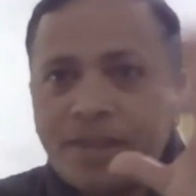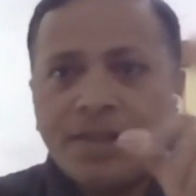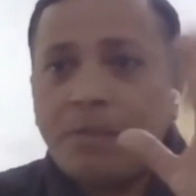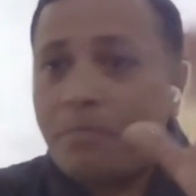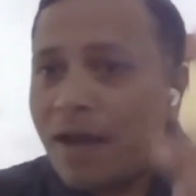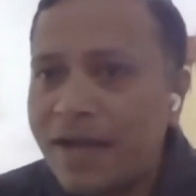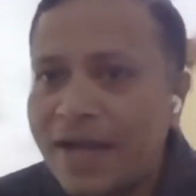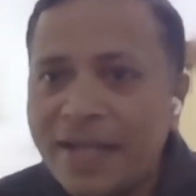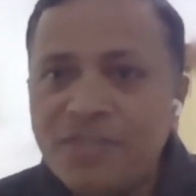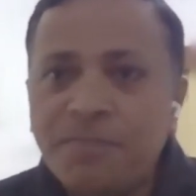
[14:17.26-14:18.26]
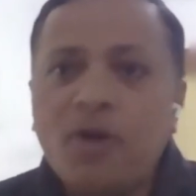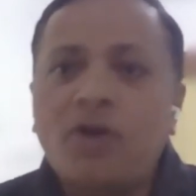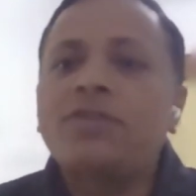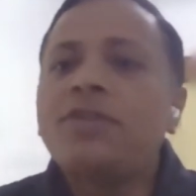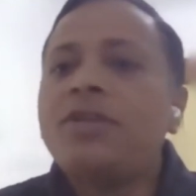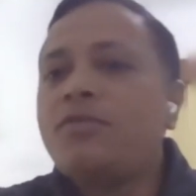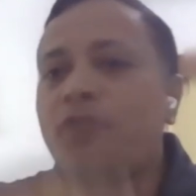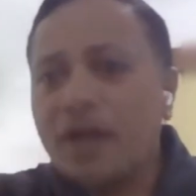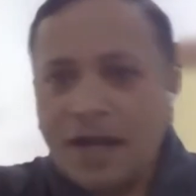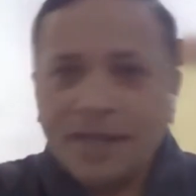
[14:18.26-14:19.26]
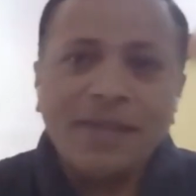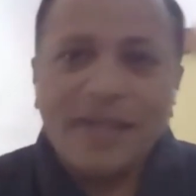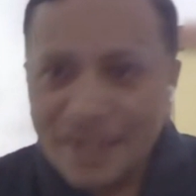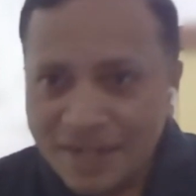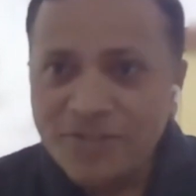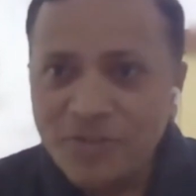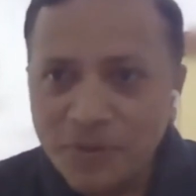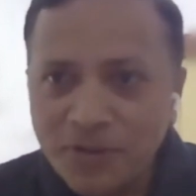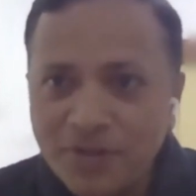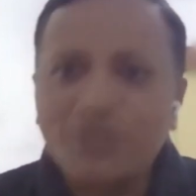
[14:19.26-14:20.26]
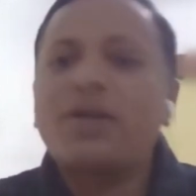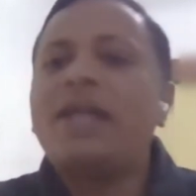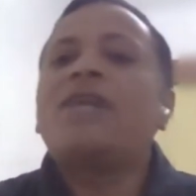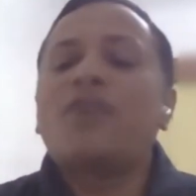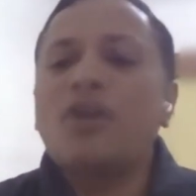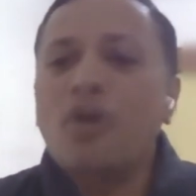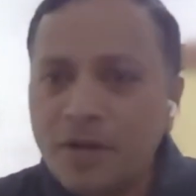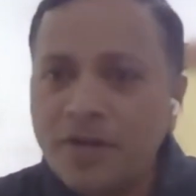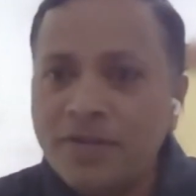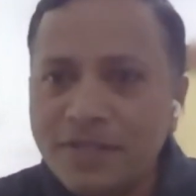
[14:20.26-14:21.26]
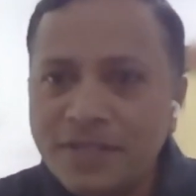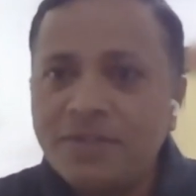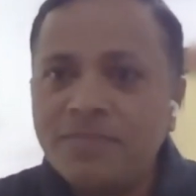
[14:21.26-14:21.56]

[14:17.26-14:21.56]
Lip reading: marketing sparks for other dealer distributors to kind of adopt into the system.